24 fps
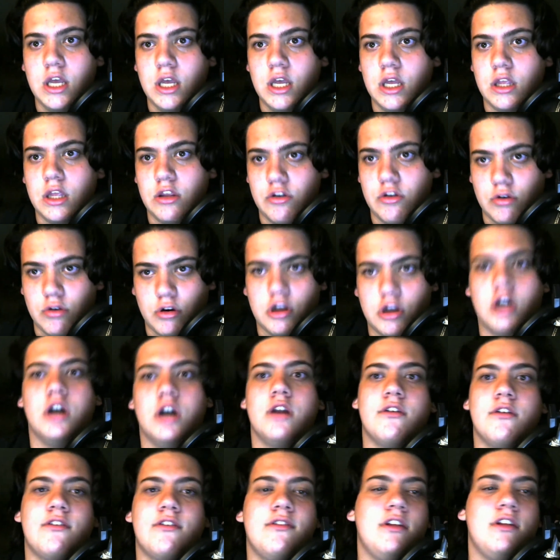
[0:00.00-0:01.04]
you're going to
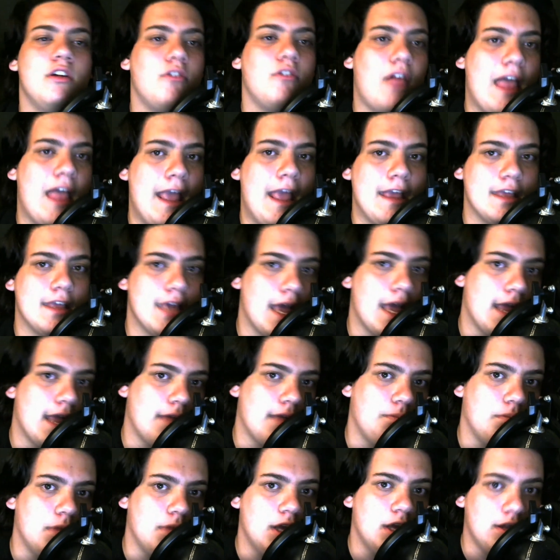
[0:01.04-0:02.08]
steal a game.
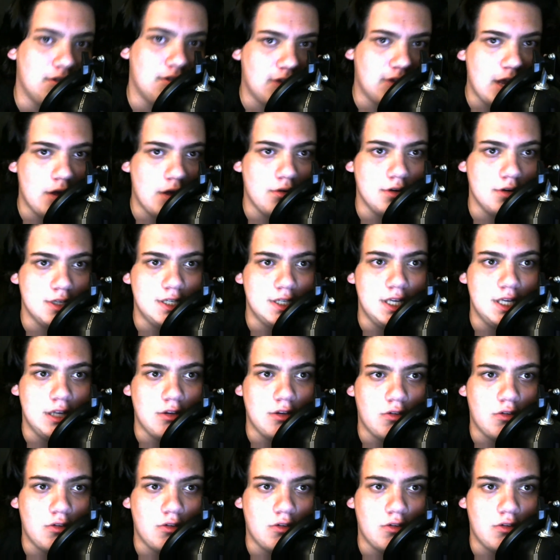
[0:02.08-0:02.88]
It's guaranteed.